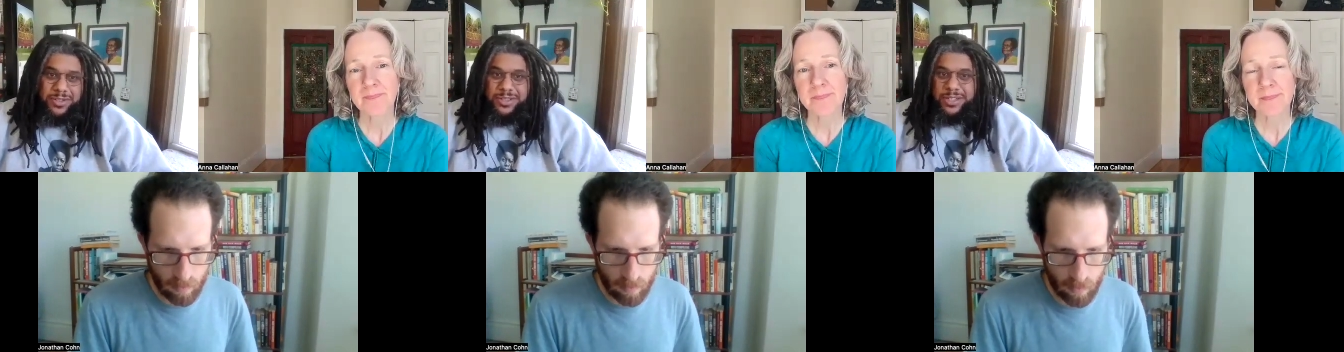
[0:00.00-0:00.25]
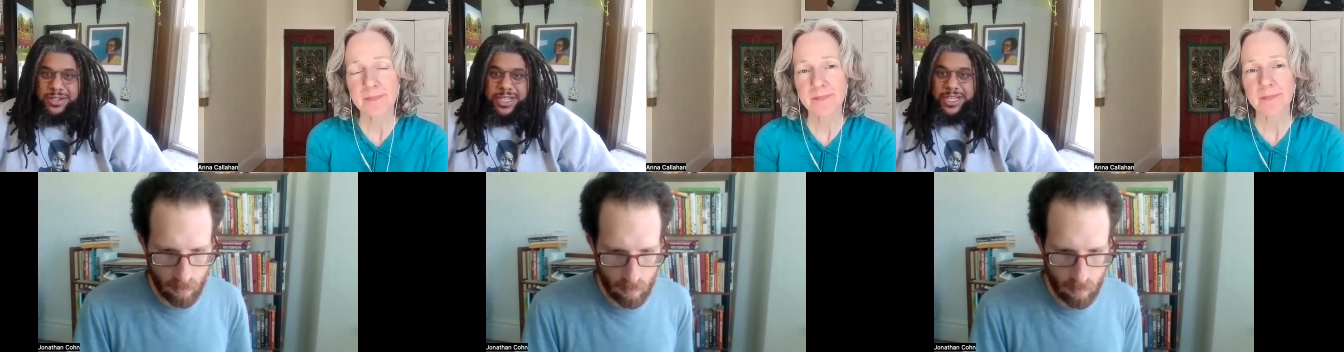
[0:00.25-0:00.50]

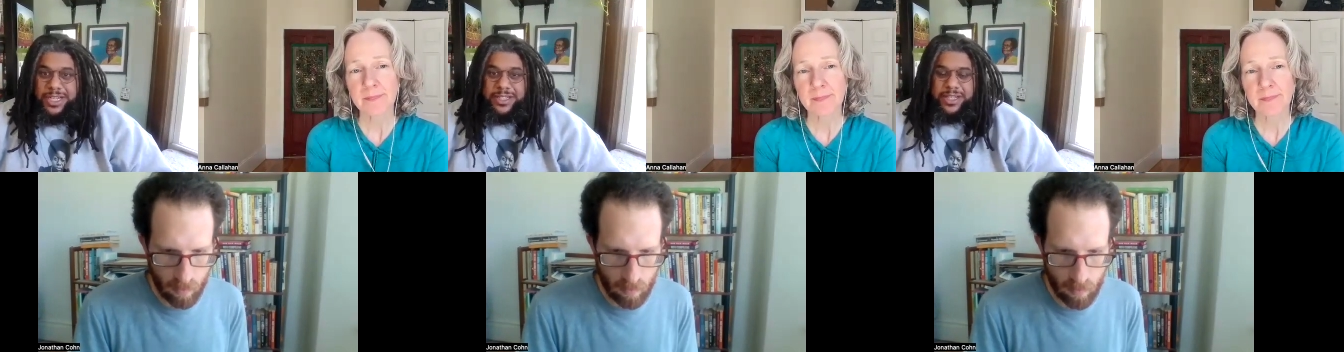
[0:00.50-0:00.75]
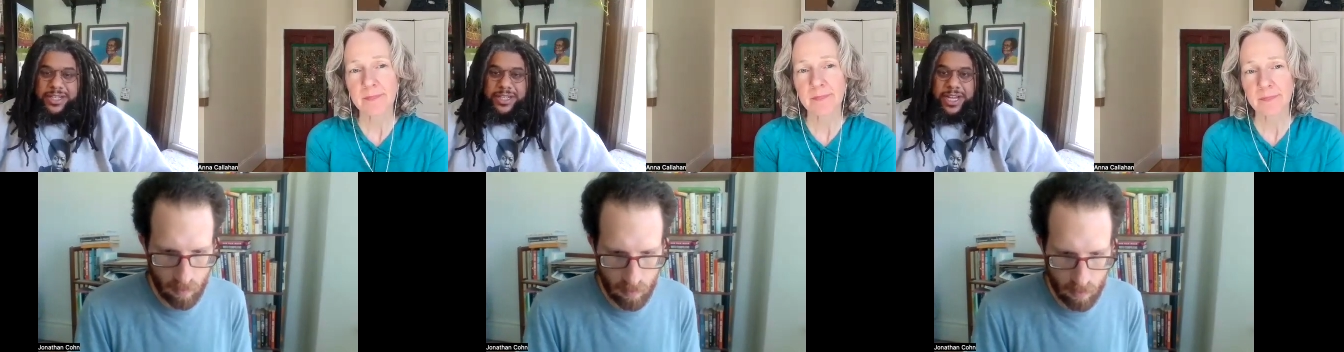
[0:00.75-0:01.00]
Speaker 1: there it
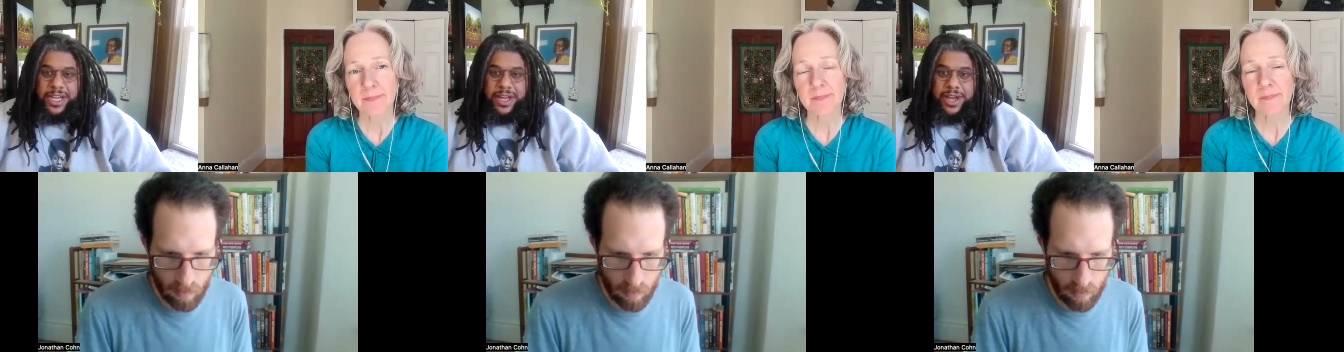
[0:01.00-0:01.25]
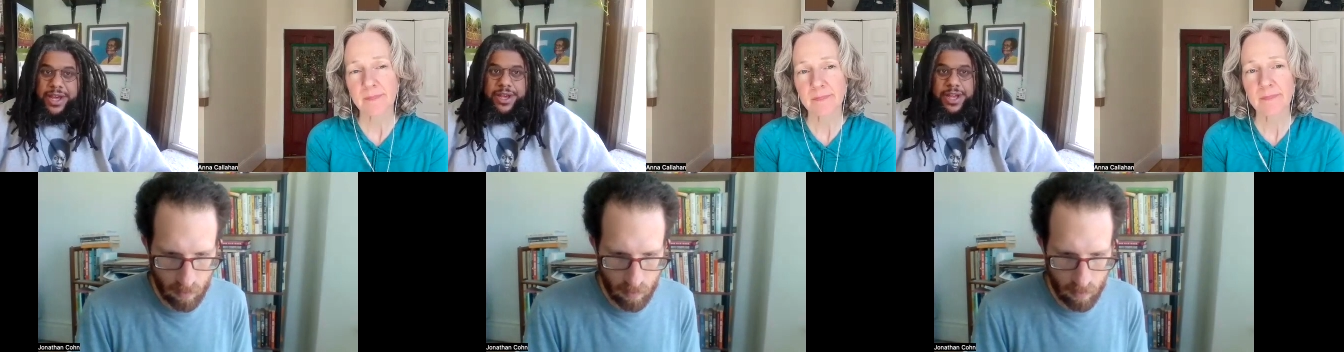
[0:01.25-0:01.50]
is the
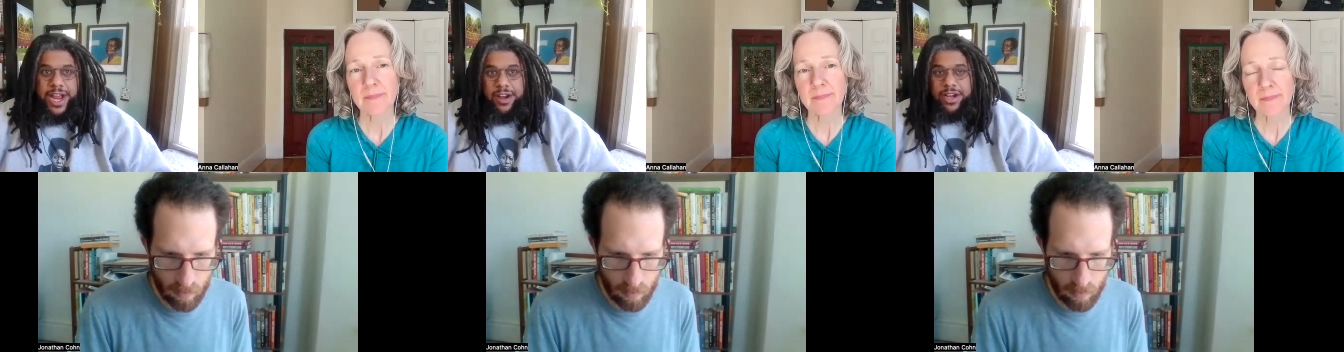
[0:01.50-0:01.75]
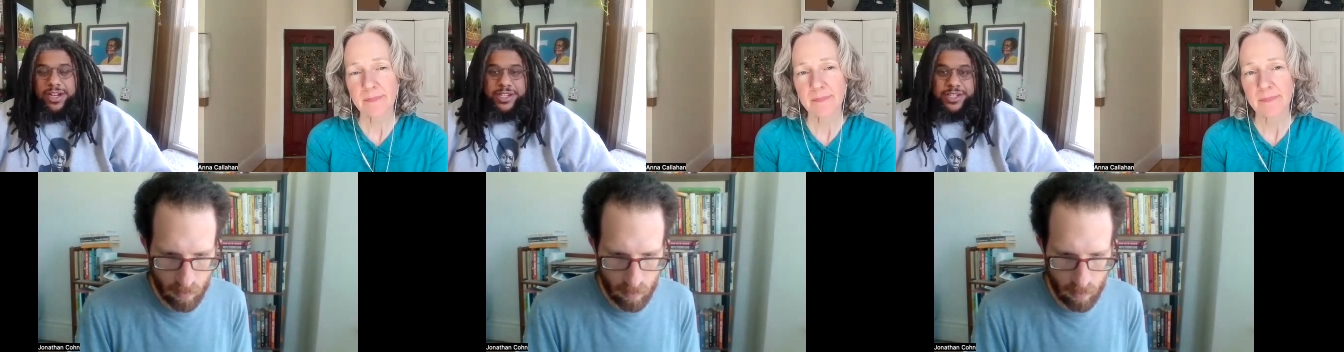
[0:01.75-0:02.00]
like
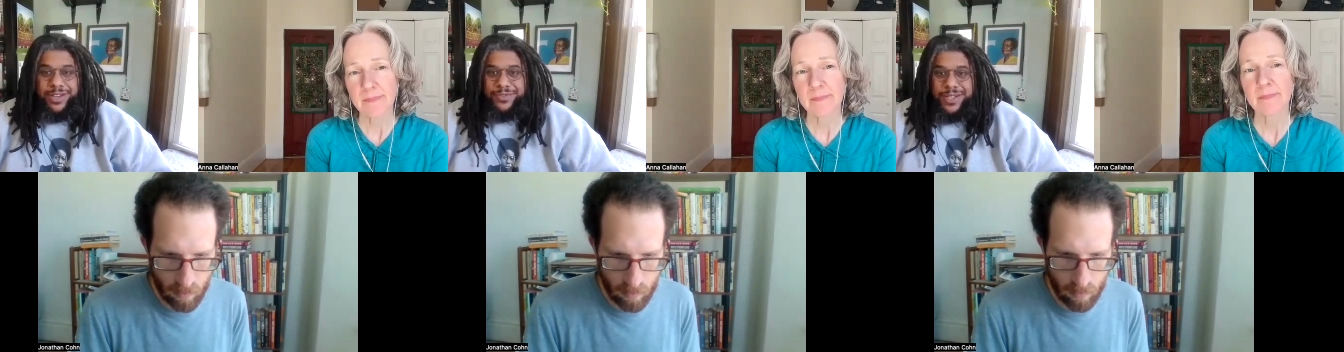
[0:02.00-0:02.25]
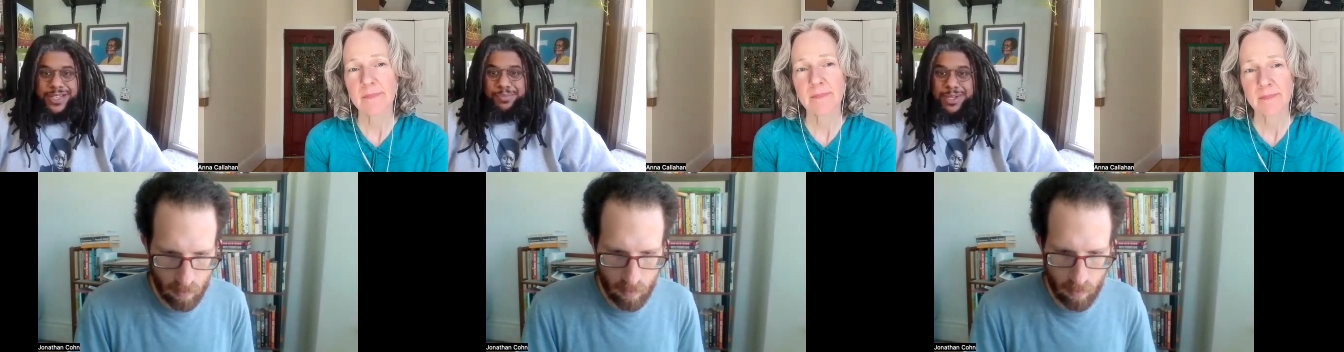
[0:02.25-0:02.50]
air conditioning
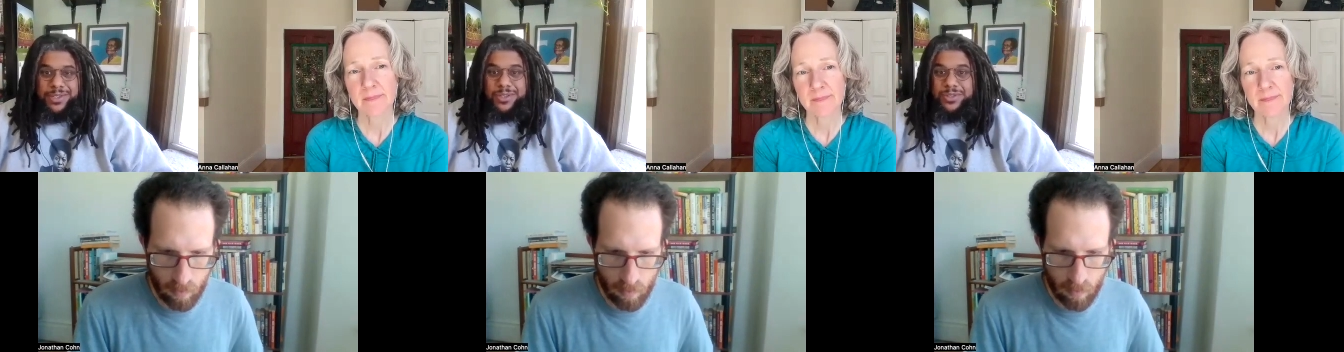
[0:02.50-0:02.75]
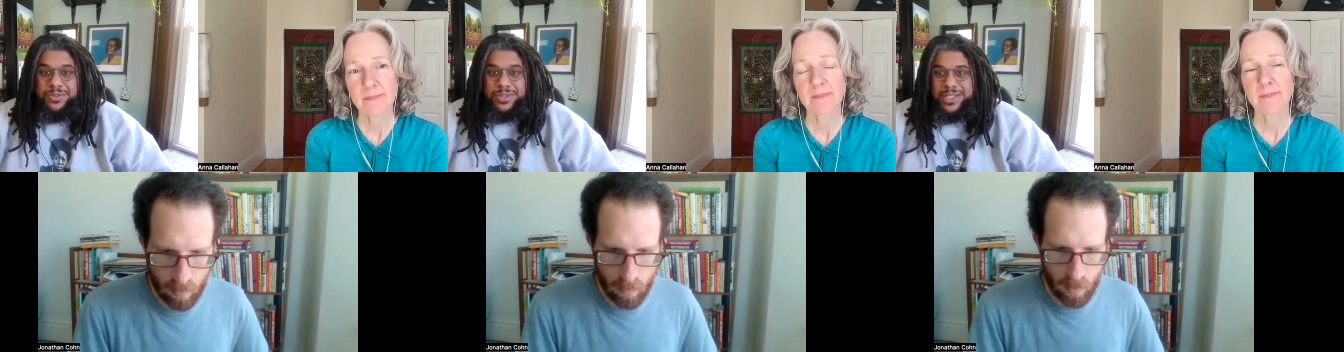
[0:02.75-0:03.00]
stuff like that, but it's
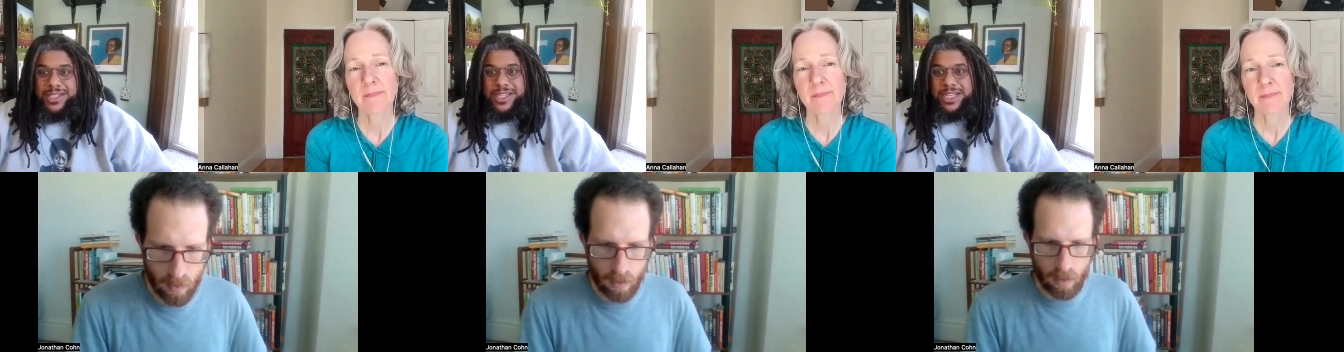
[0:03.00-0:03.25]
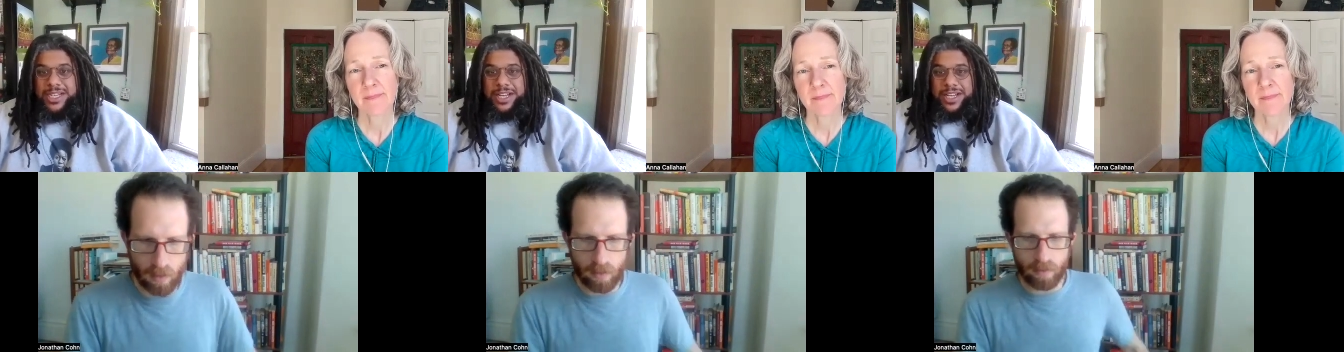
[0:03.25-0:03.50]
also just
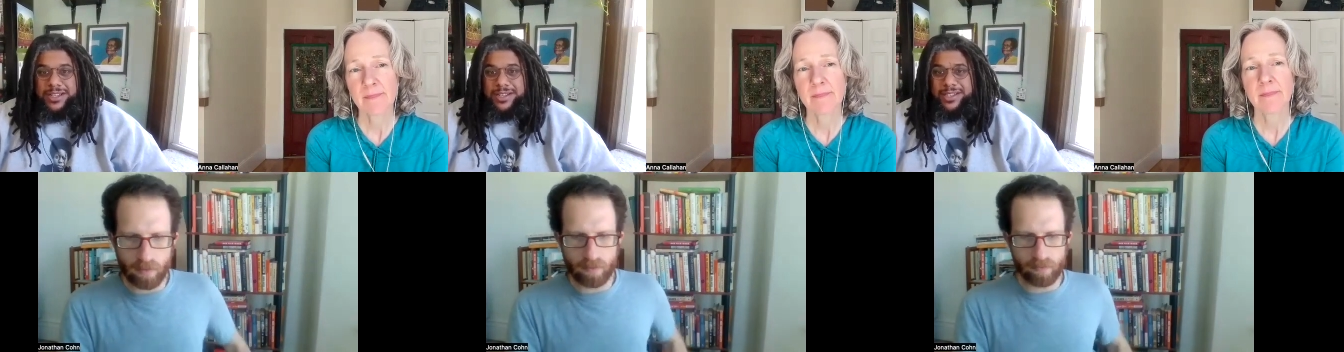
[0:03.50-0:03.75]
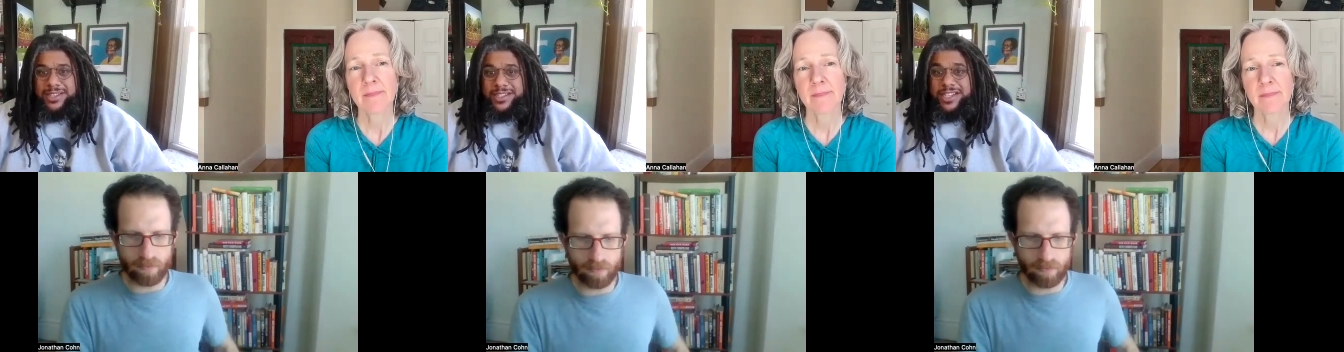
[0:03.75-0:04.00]
like
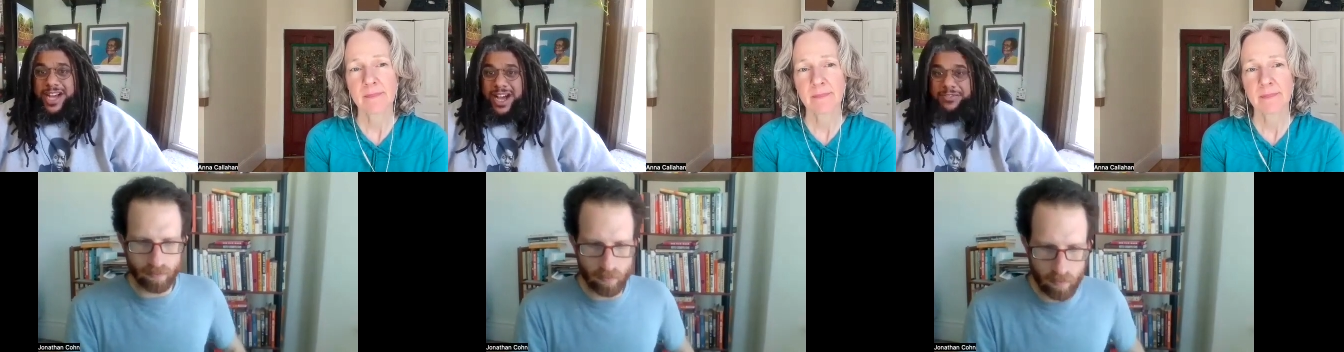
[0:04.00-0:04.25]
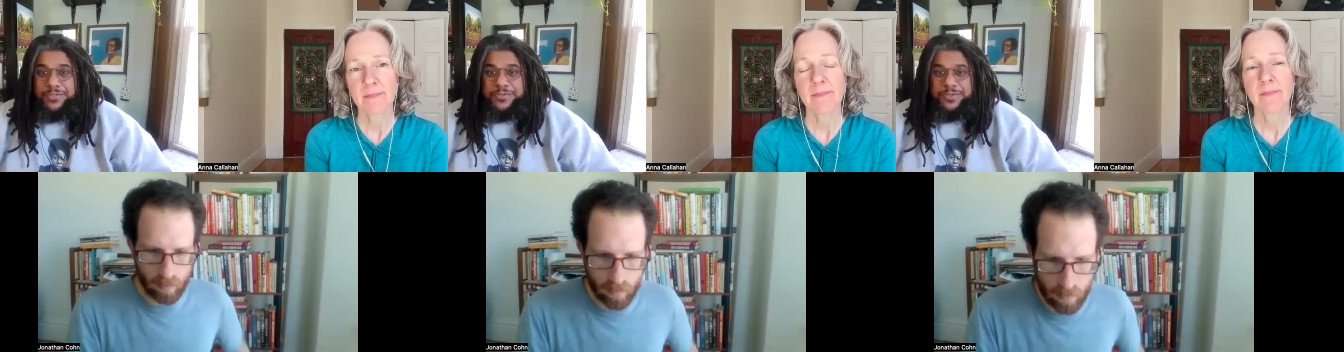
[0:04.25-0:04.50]

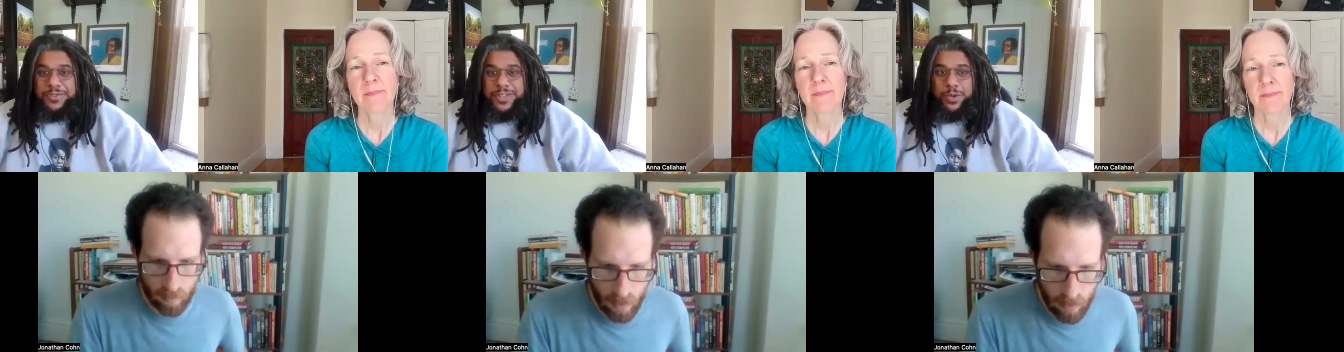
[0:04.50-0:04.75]
stuff.